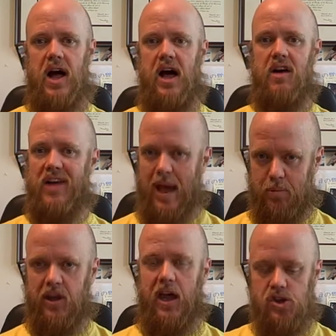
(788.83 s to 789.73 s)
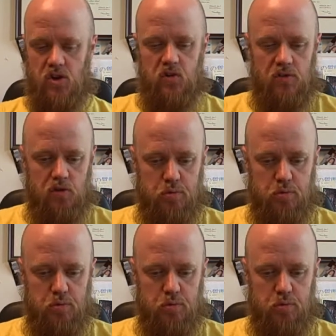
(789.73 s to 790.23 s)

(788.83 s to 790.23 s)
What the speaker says: of applications of this